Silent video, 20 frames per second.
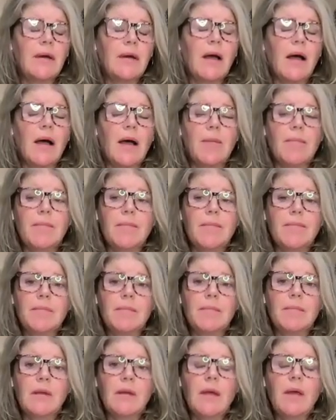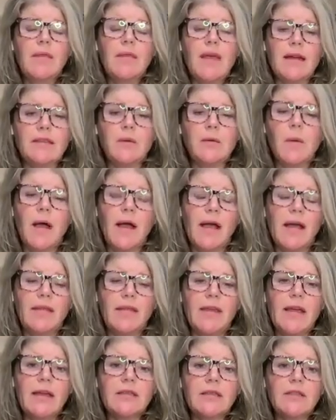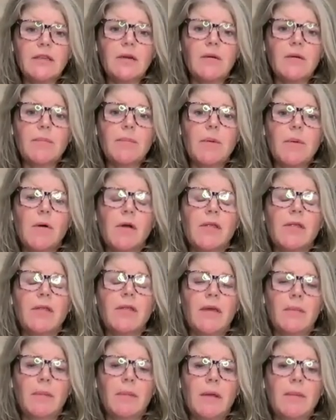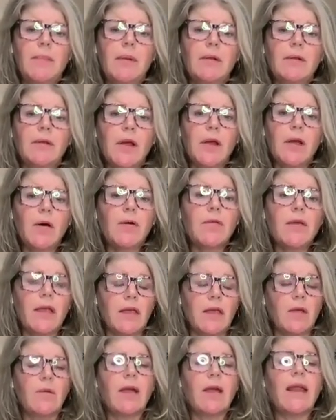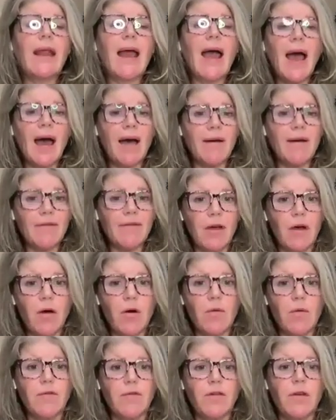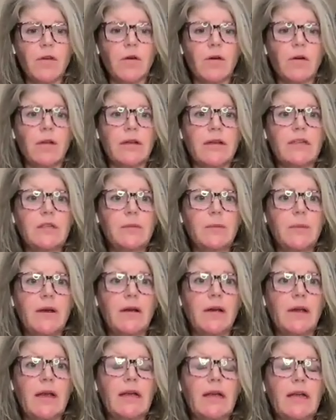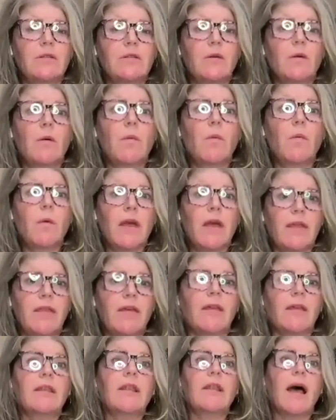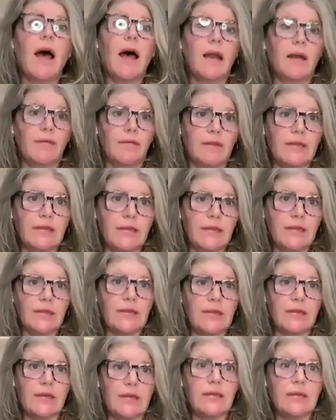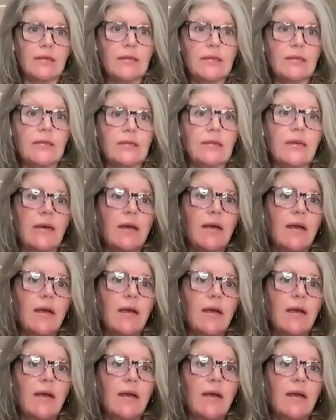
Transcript: Um, that's why I think it's so important that people know that you can have the home funeral experience with a lot of assistance.